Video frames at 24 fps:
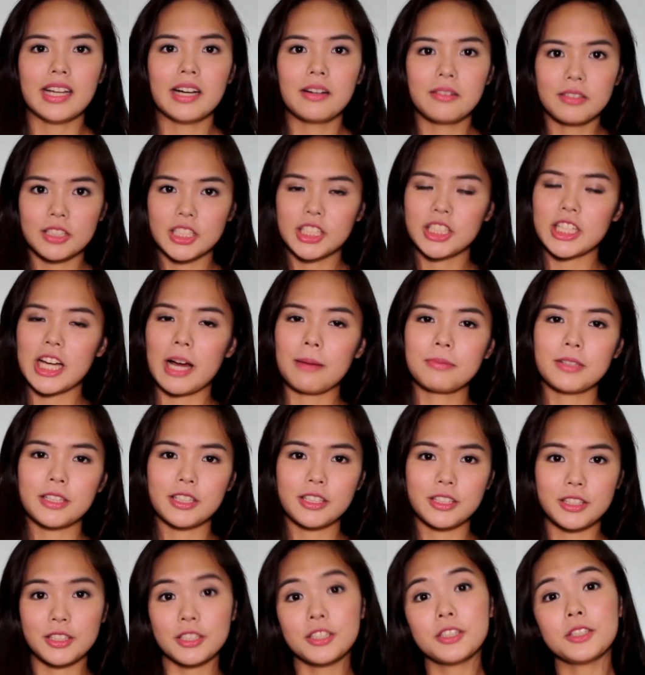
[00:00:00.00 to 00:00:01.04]
Now it's
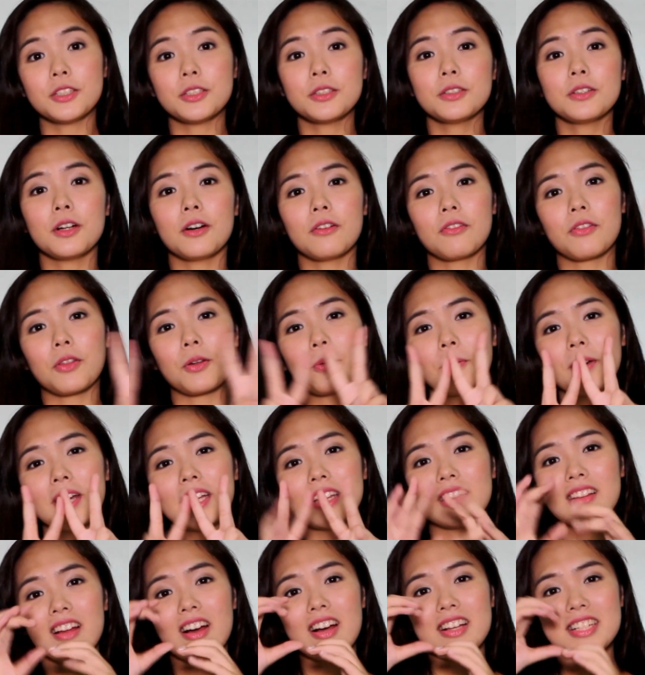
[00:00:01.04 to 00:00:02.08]
chapter 2 of the
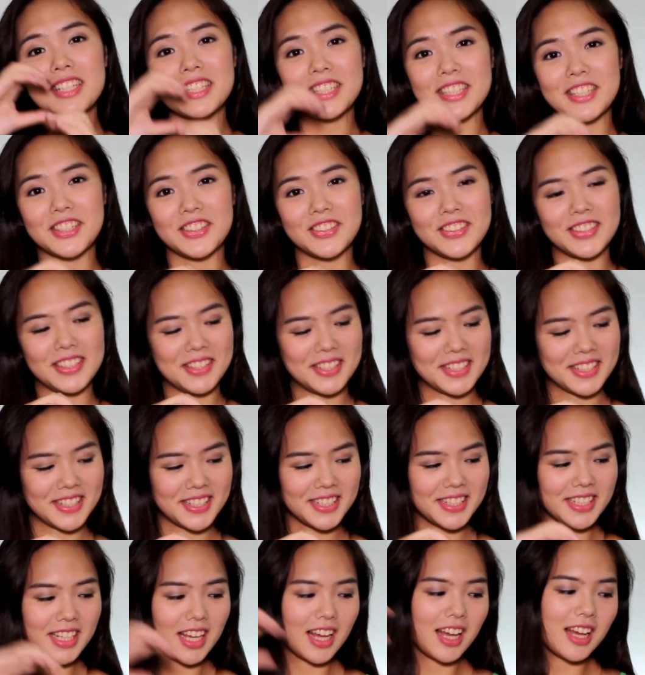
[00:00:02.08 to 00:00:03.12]
weight loss series.
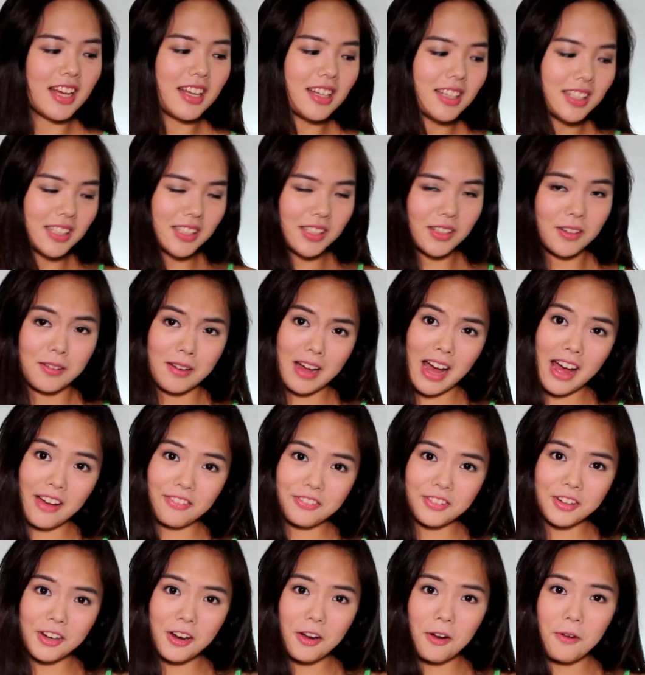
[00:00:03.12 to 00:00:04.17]
So
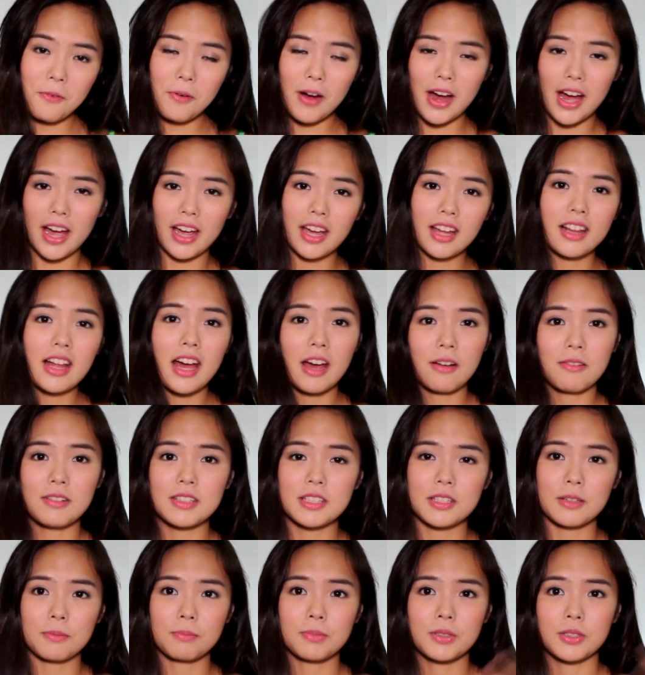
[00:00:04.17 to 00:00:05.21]
after a while, I
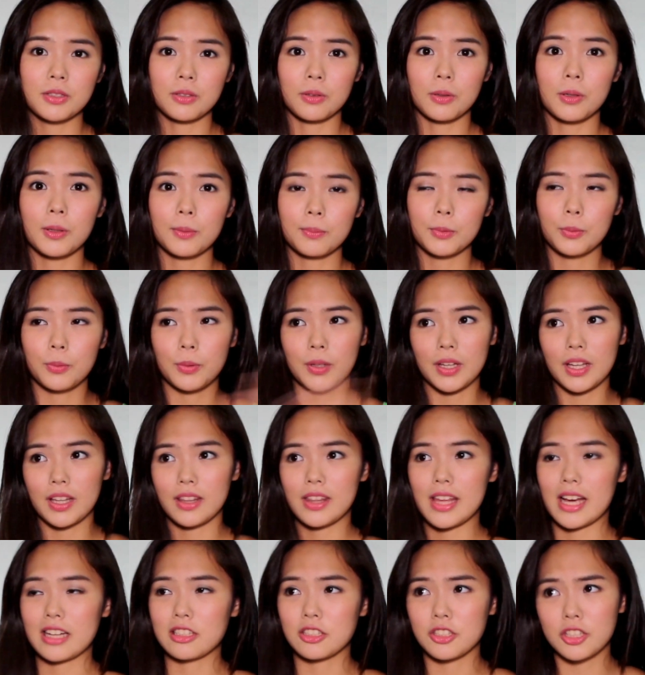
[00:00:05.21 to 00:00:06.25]
was absorbed
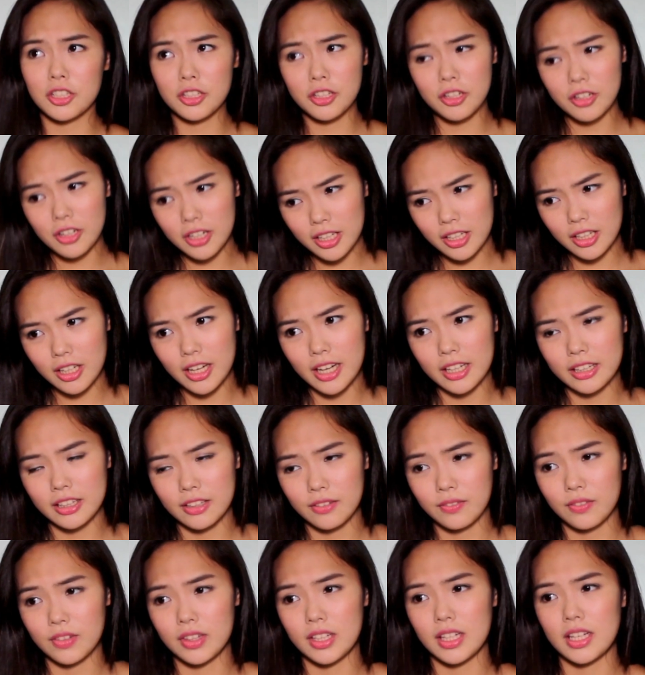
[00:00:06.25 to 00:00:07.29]
with extracurricular
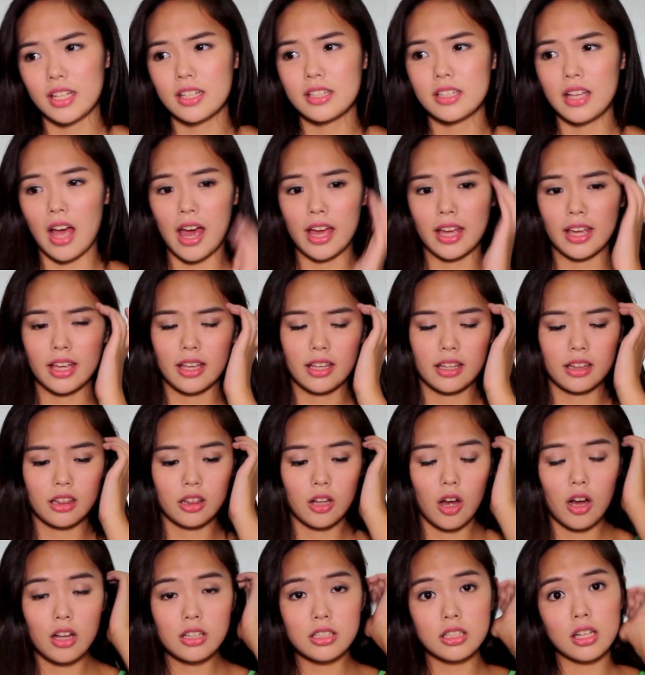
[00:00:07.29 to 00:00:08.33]
activities. I
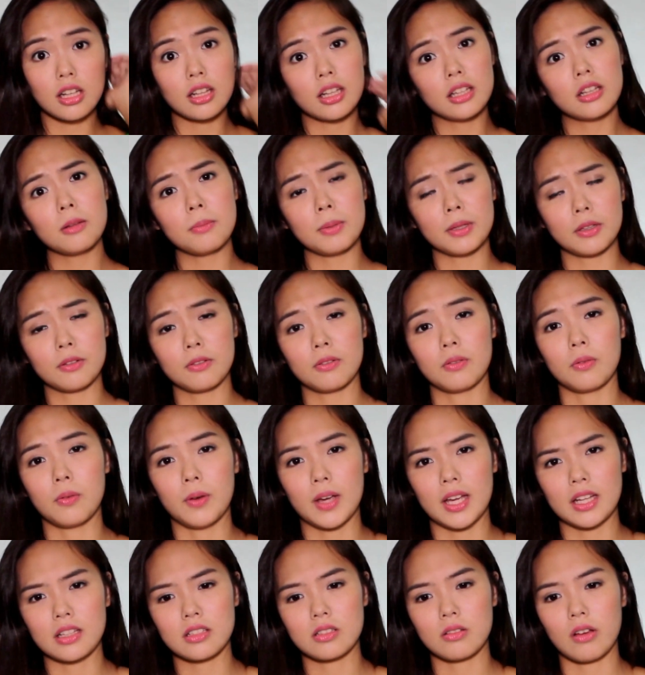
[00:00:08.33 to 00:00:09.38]
lost a little bit of
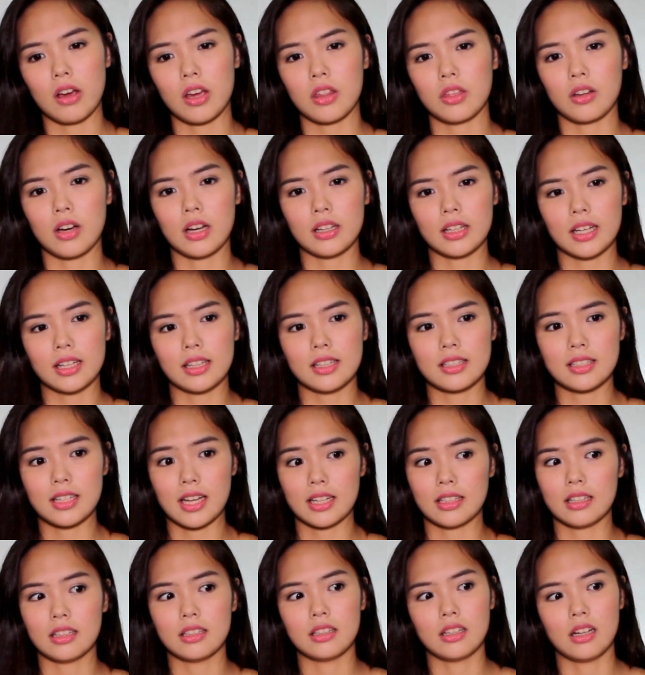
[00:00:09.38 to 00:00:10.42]
weight, so I thought I
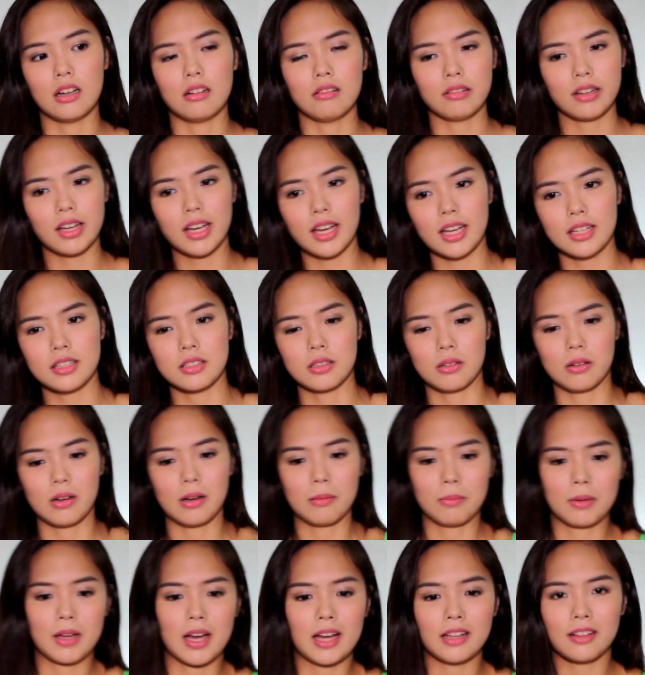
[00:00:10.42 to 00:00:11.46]
decided now, okay, so
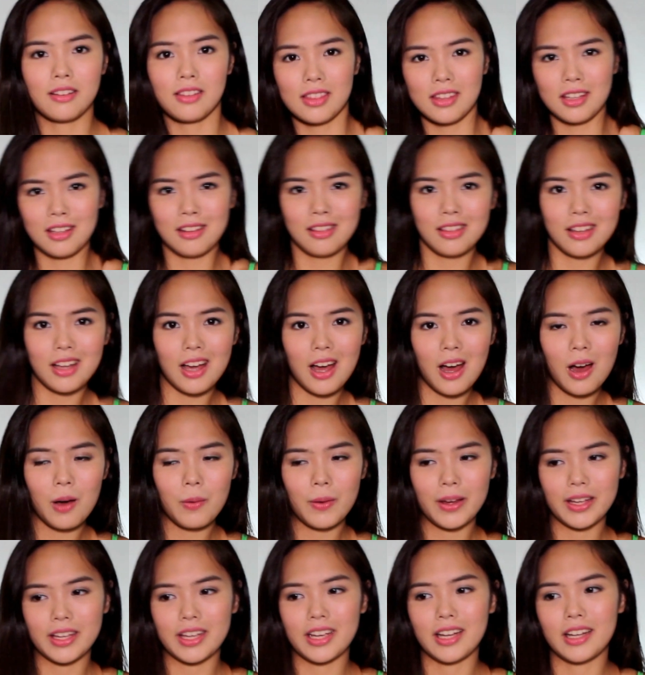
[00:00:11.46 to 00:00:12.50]
I'm kind of thin now.
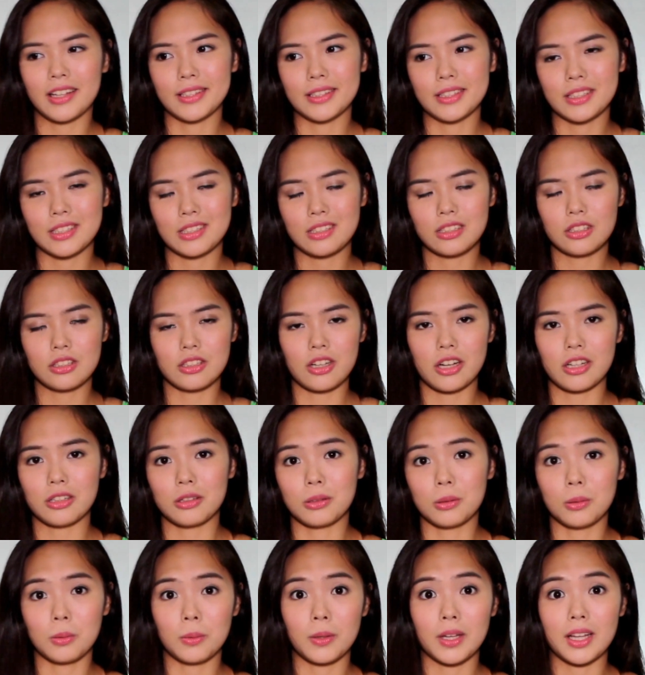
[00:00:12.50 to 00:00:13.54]
I can
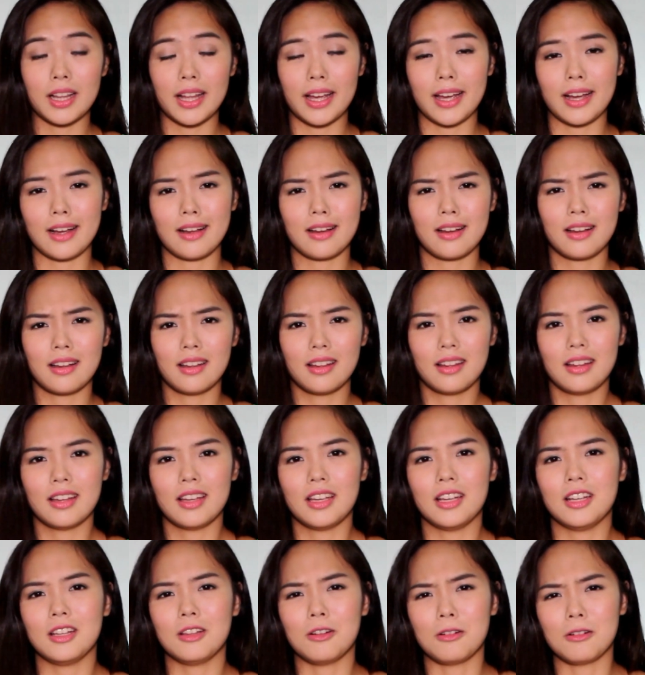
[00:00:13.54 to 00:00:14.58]
start doing like, you